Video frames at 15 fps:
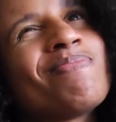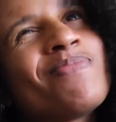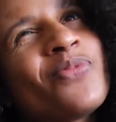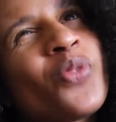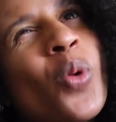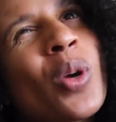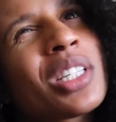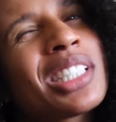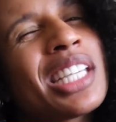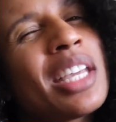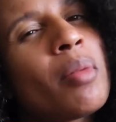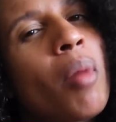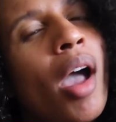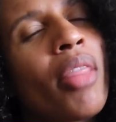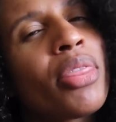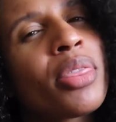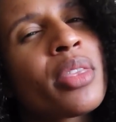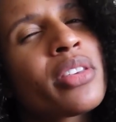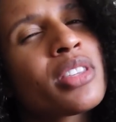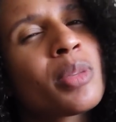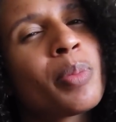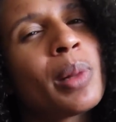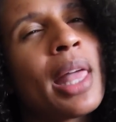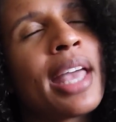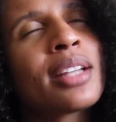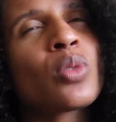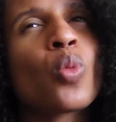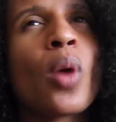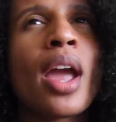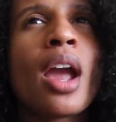14-month
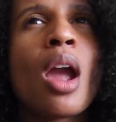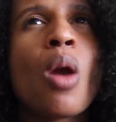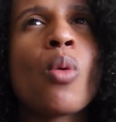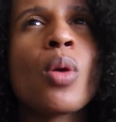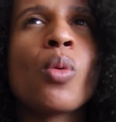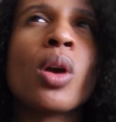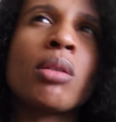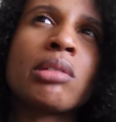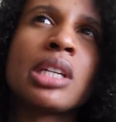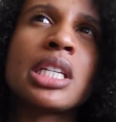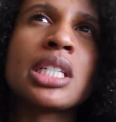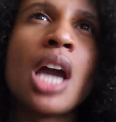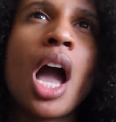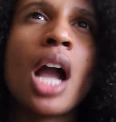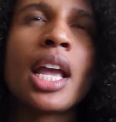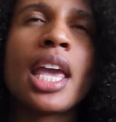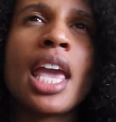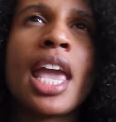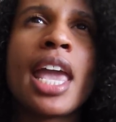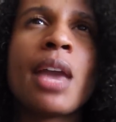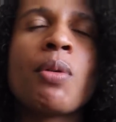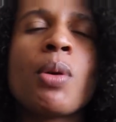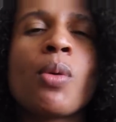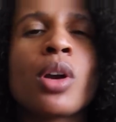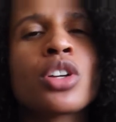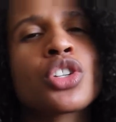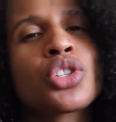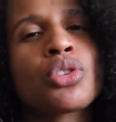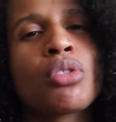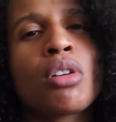split where we weren't really talking and we weren't
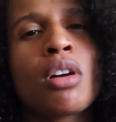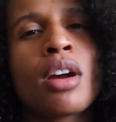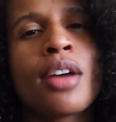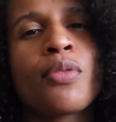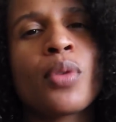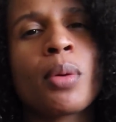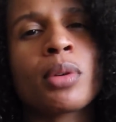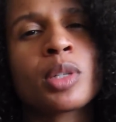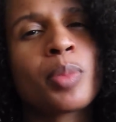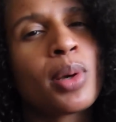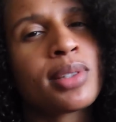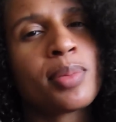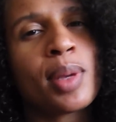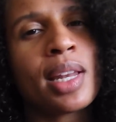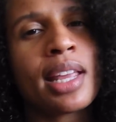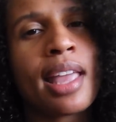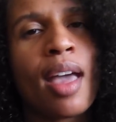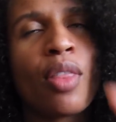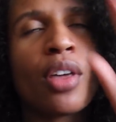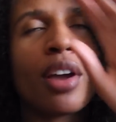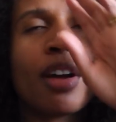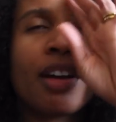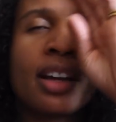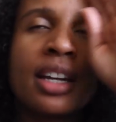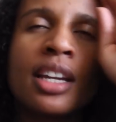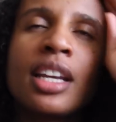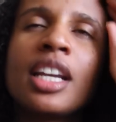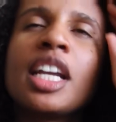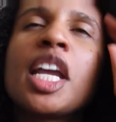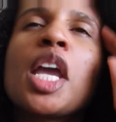sure if we were supposed to be together, and
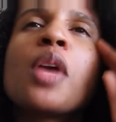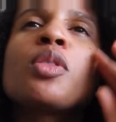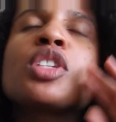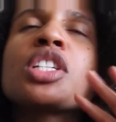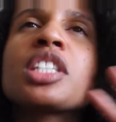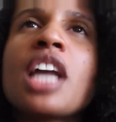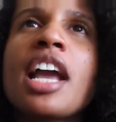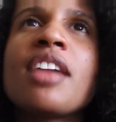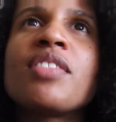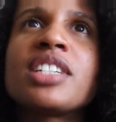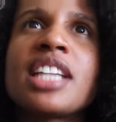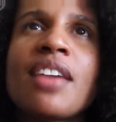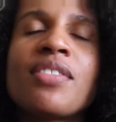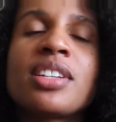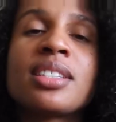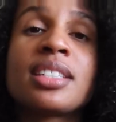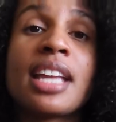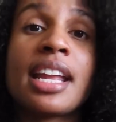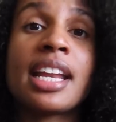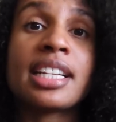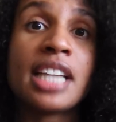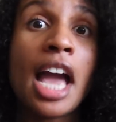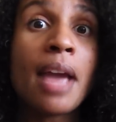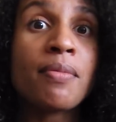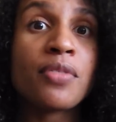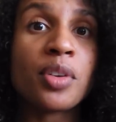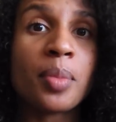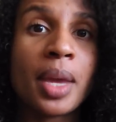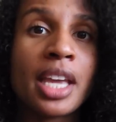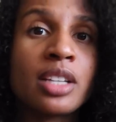it was just kind of a devastating time for
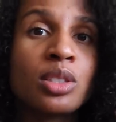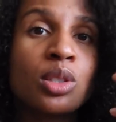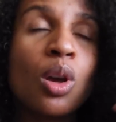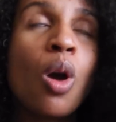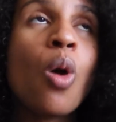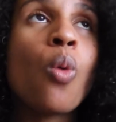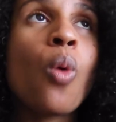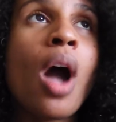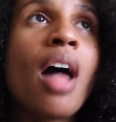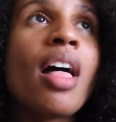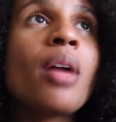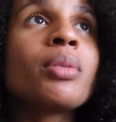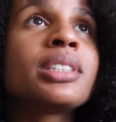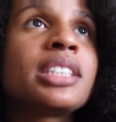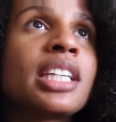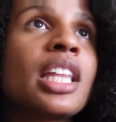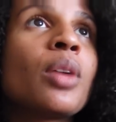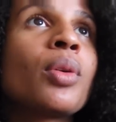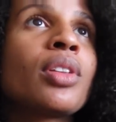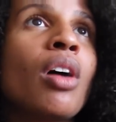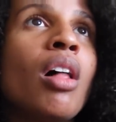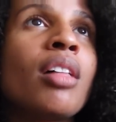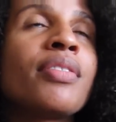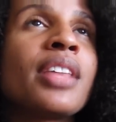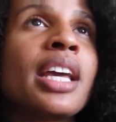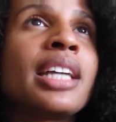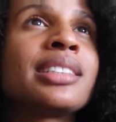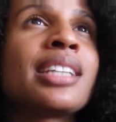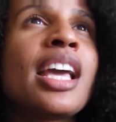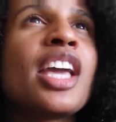me. So while I was dealing with all of
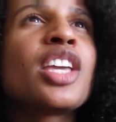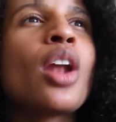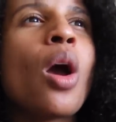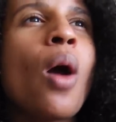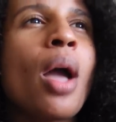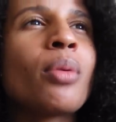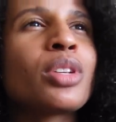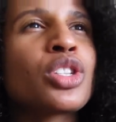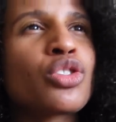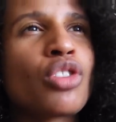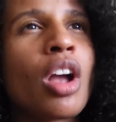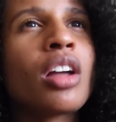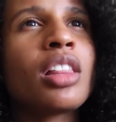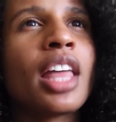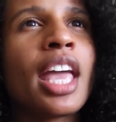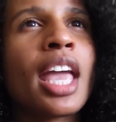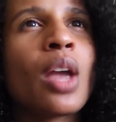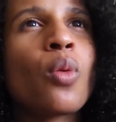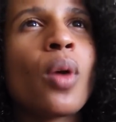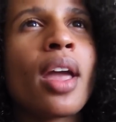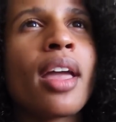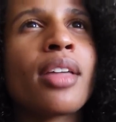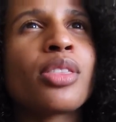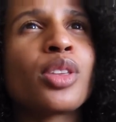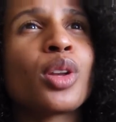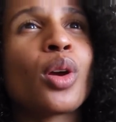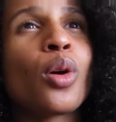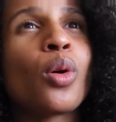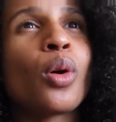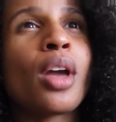this, you know, I was struggling with, you
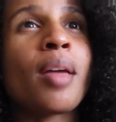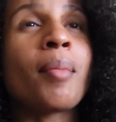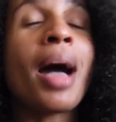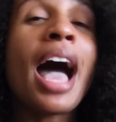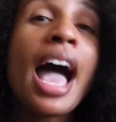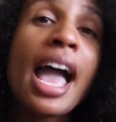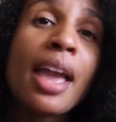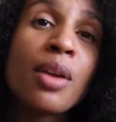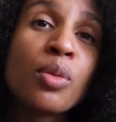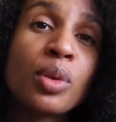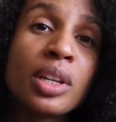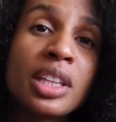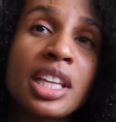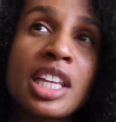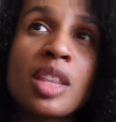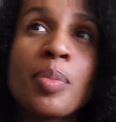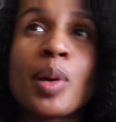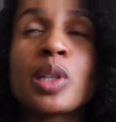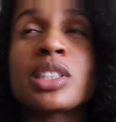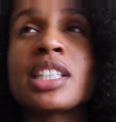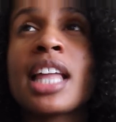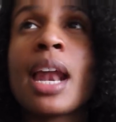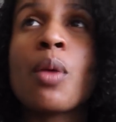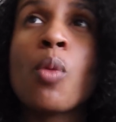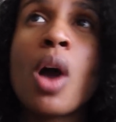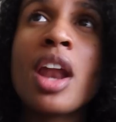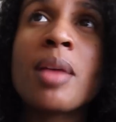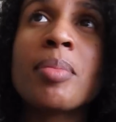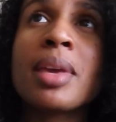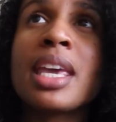know, am I really the person that I
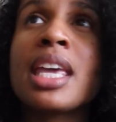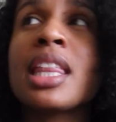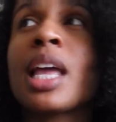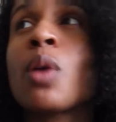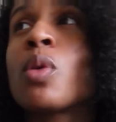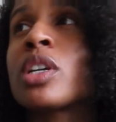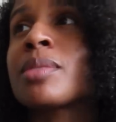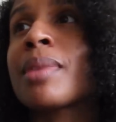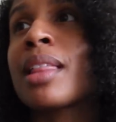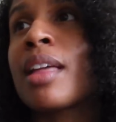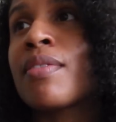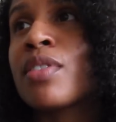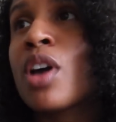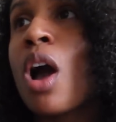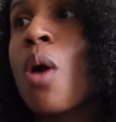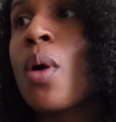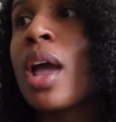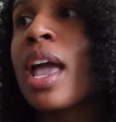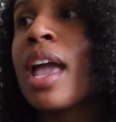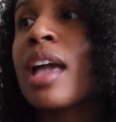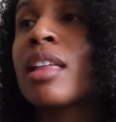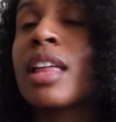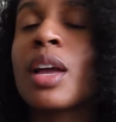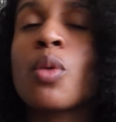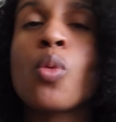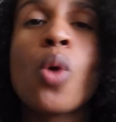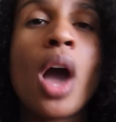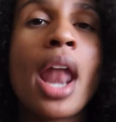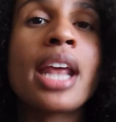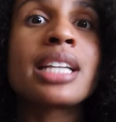want to be? Like, where's my life going? Like,
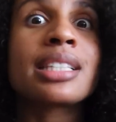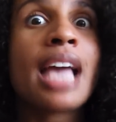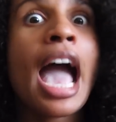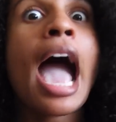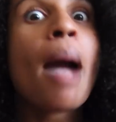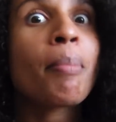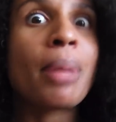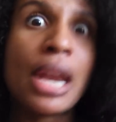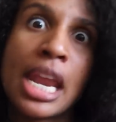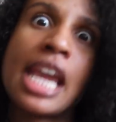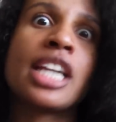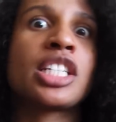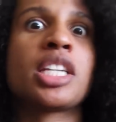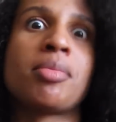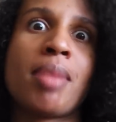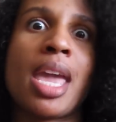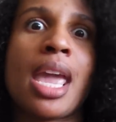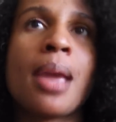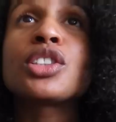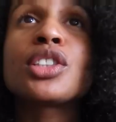what is happening to me?